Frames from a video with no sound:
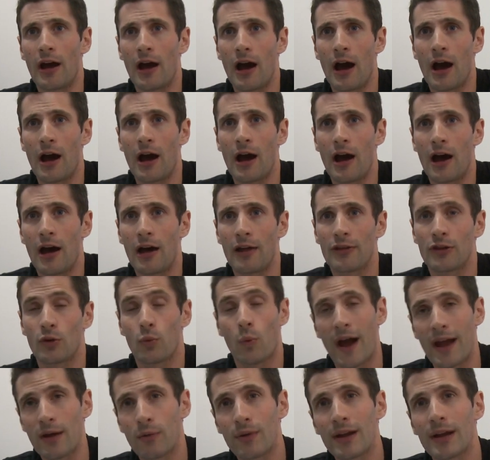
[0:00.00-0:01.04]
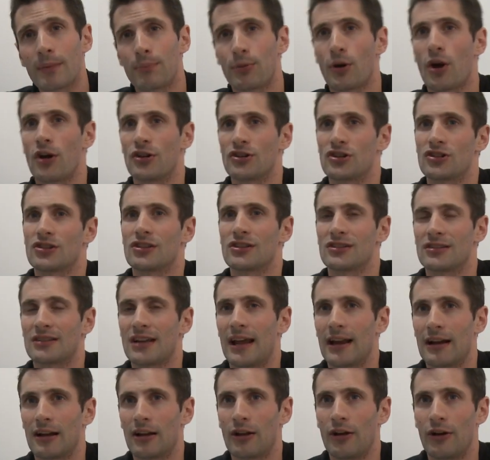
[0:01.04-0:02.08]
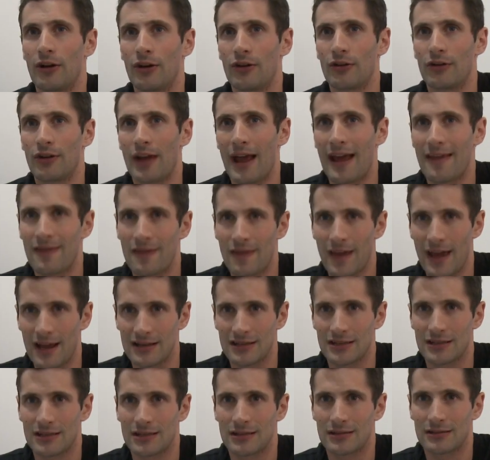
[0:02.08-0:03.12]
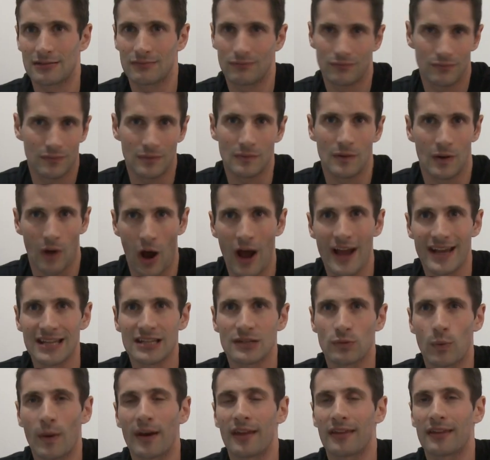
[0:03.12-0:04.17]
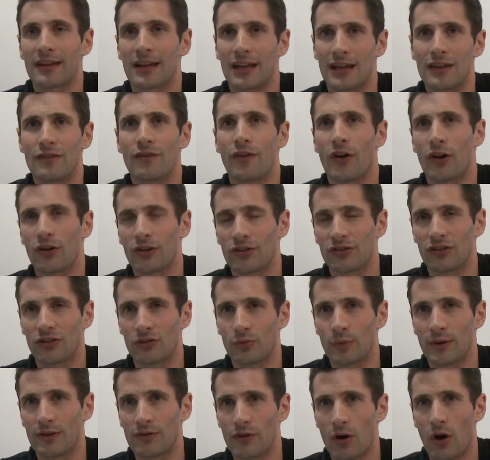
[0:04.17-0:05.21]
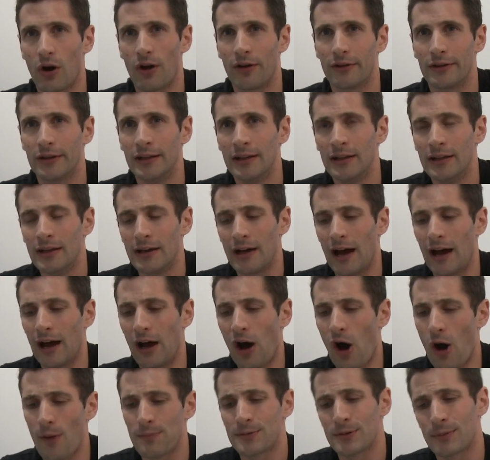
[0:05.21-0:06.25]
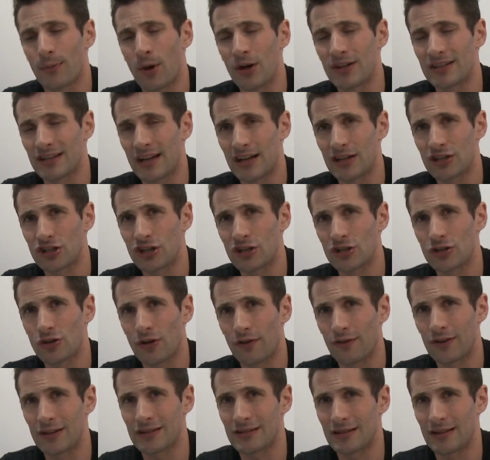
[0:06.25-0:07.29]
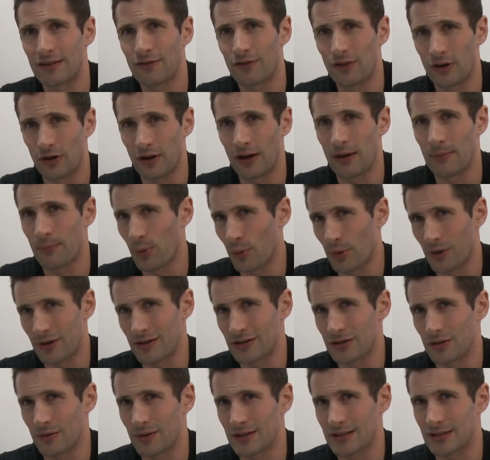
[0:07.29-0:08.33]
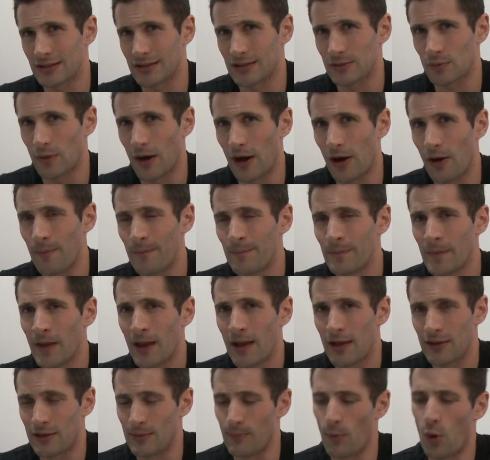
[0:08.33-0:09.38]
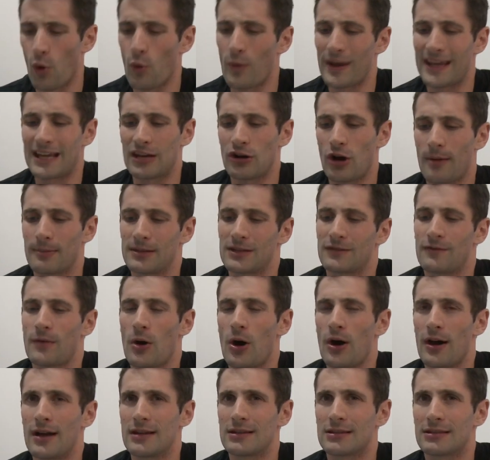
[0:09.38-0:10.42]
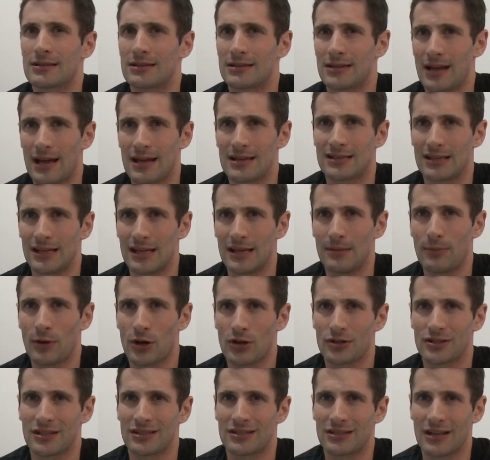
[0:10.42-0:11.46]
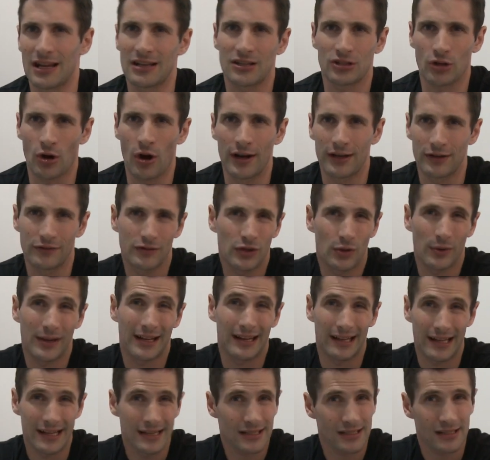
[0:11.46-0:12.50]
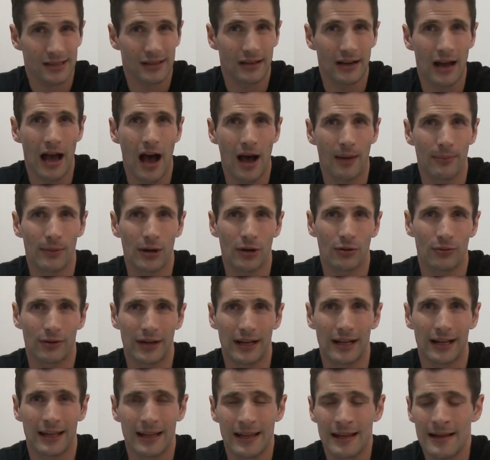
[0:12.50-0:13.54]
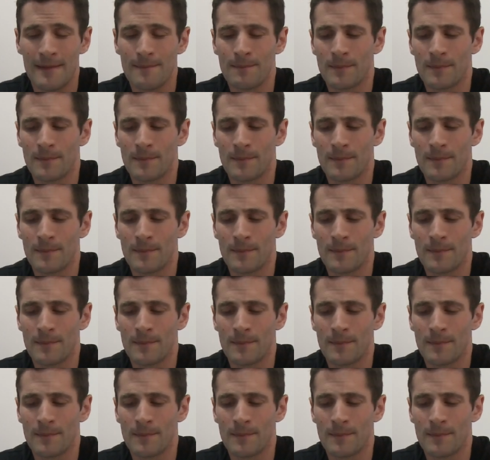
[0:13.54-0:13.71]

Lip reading: the way we approach the standalone, and that's, I guess, one of the key focuses we've got. Optimization's obviously very important to us as well. The more we can optimize DayZ, because it's kind of doing less than Arma really,